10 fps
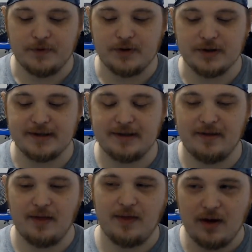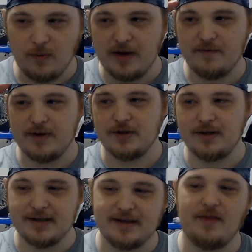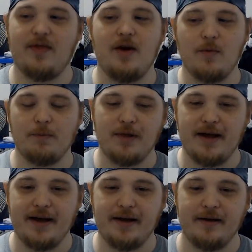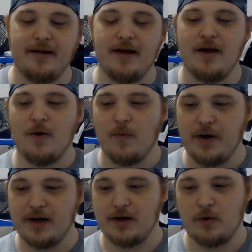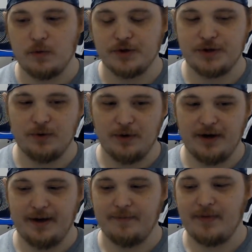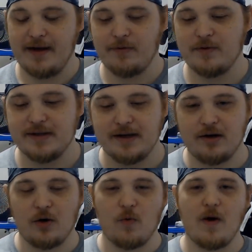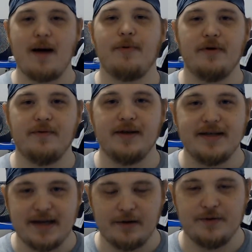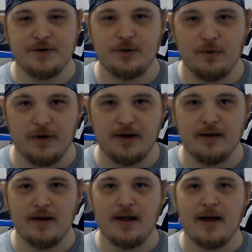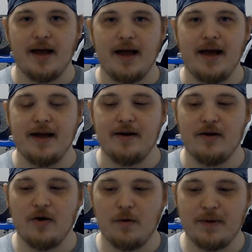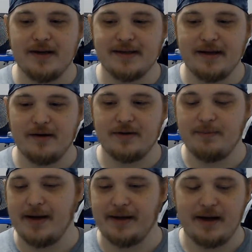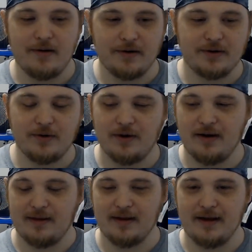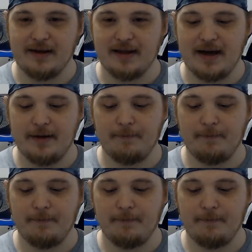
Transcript: Just the thing we envisioned is the thing we're playing. We get a cool story. Everyone's there to cooperatively tell the story, and nobody's there to main character or anything like that.